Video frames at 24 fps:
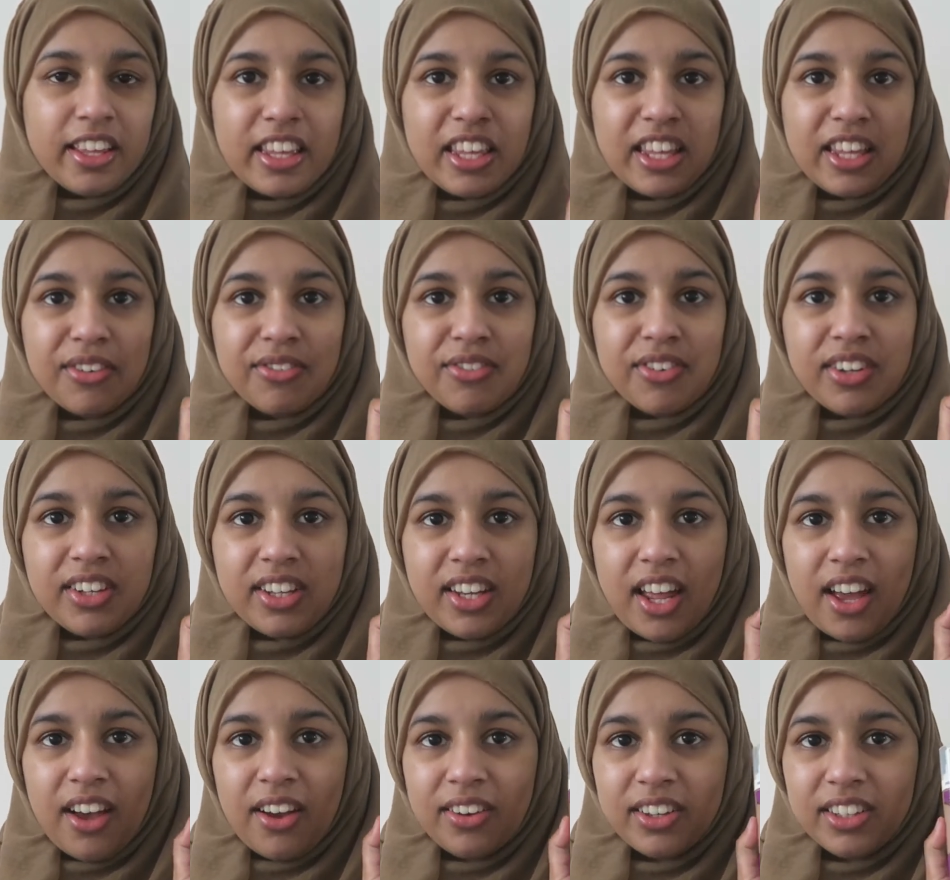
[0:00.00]
even
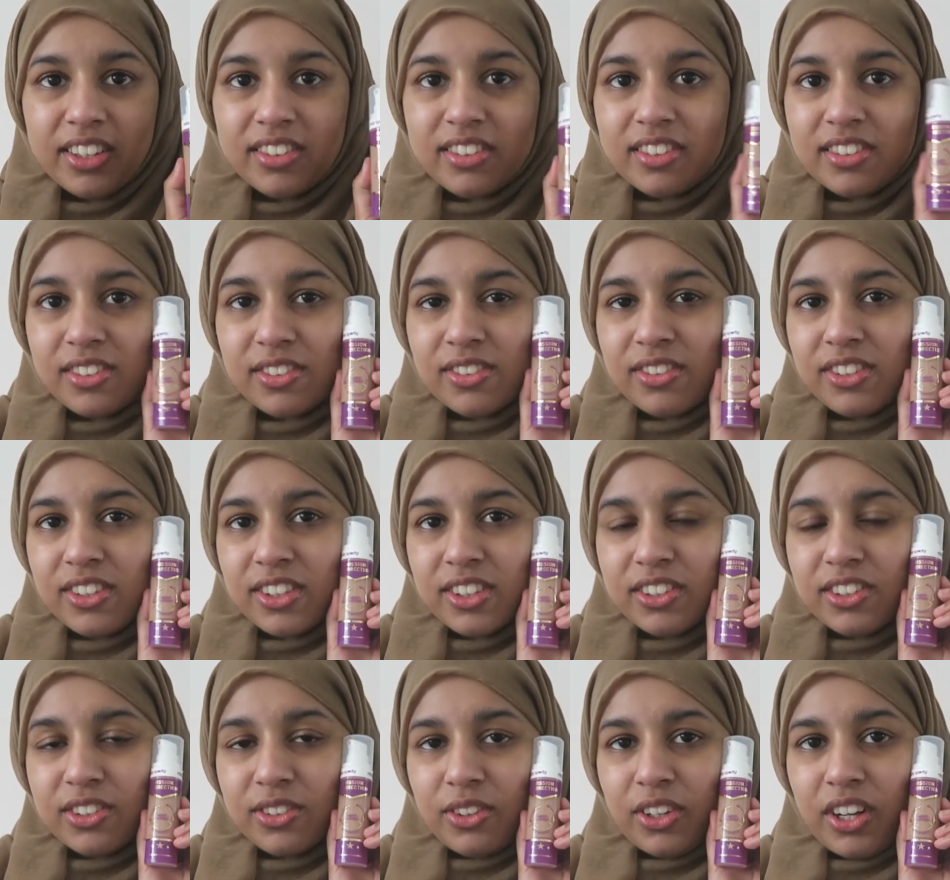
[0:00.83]
now it still
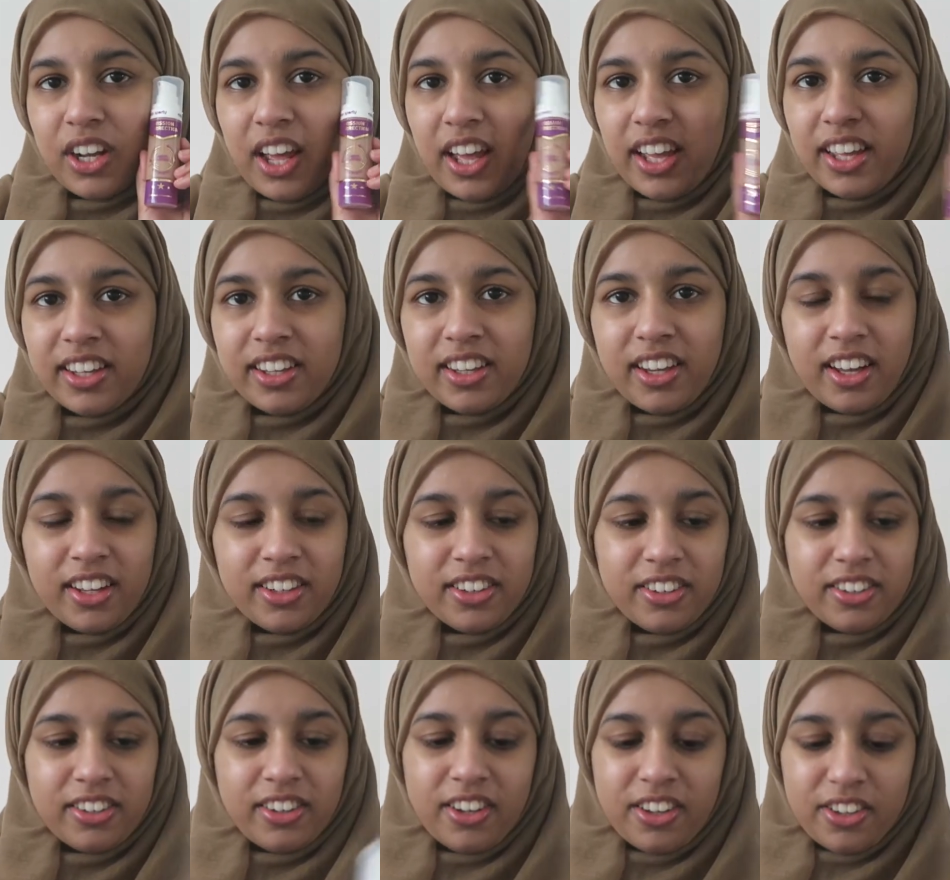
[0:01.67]
looks like, I
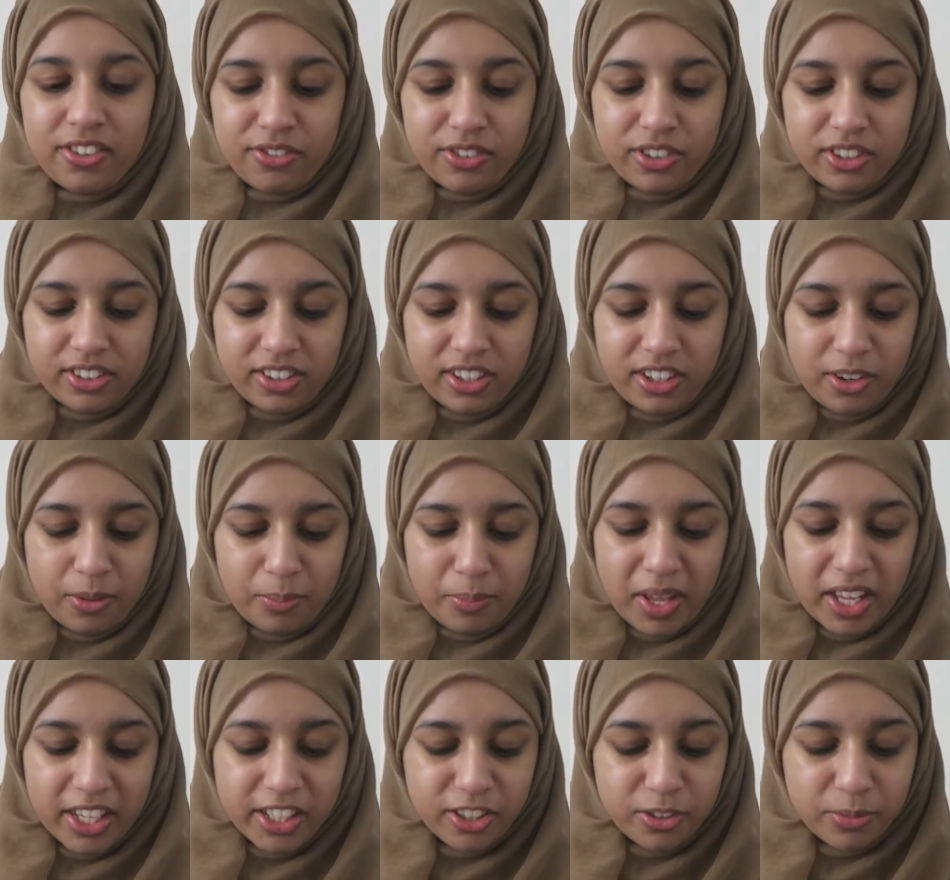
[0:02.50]
don't know if it's gonna
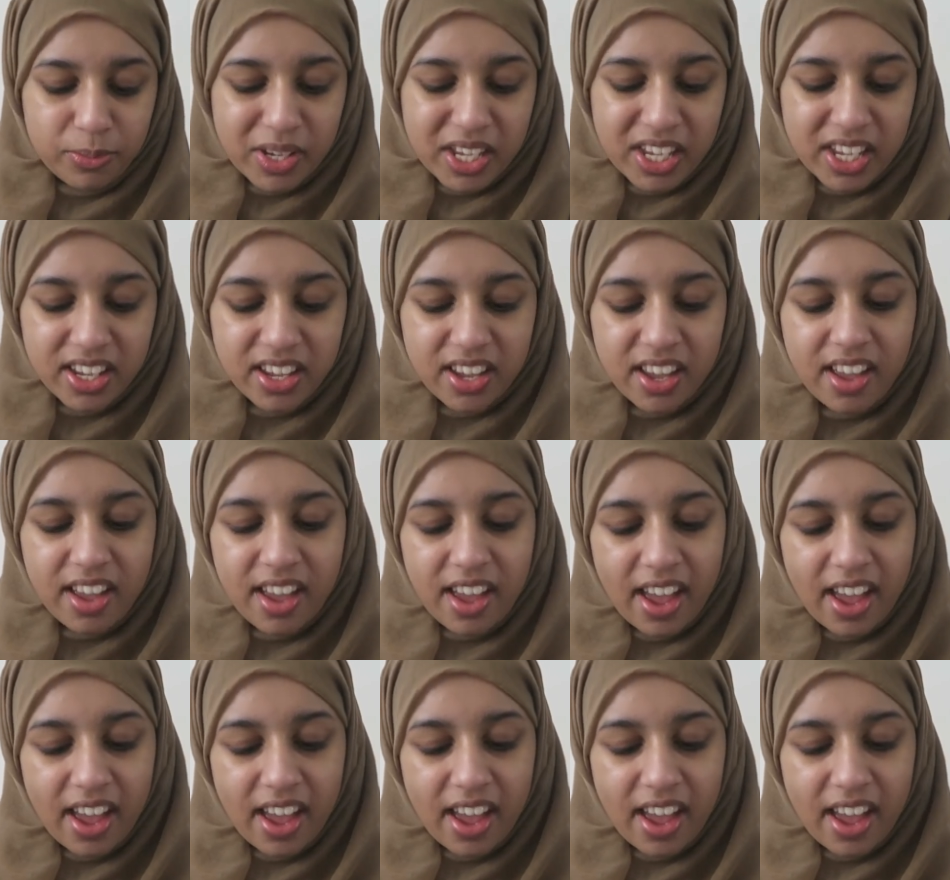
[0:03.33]
match me.